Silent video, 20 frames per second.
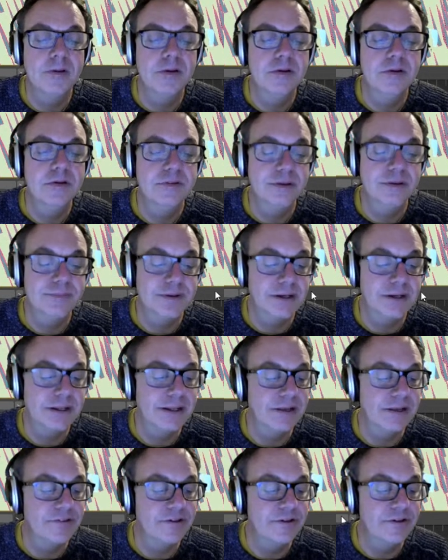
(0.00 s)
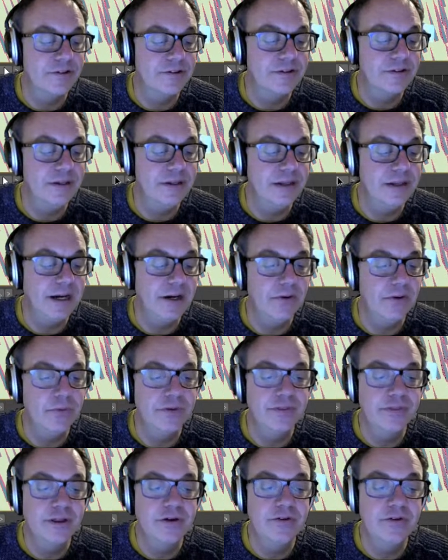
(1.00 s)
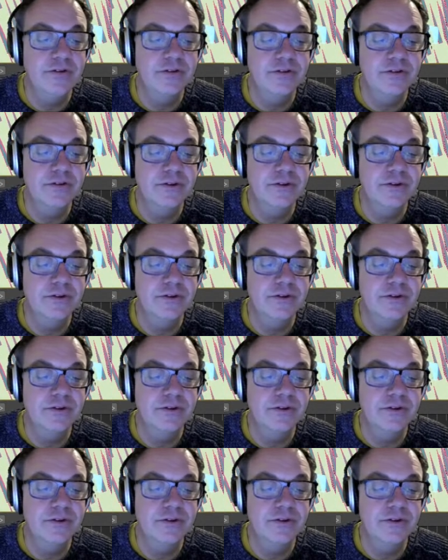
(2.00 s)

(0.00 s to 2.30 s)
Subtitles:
Something like that. So you can see now with those